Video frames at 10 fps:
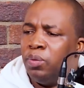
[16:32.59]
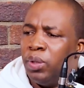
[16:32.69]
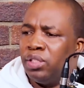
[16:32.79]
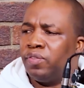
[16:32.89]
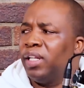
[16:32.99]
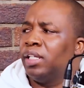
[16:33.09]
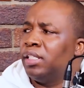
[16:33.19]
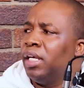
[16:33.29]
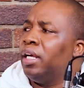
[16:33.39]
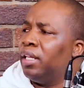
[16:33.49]
When it's Father's
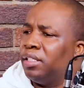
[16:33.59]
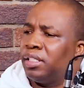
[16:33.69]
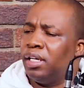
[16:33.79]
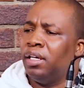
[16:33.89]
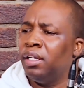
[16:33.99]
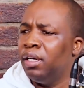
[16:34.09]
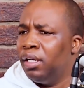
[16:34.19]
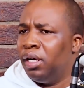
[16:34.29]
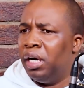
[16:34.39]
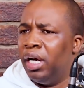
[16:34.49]
Day, they say,
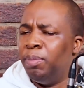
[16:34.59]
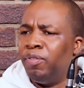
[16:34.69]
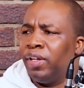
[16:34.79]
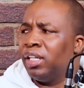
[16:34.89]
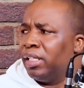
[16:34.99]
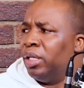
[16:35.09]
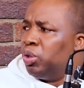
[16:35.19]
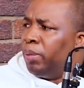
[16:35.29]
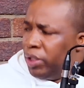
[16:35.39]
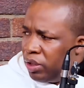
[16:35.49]
Happy Father's Day
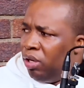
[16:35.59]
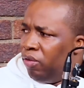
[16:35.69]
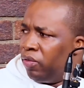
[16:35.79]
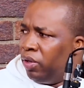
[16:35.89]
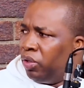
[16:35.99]
to myself.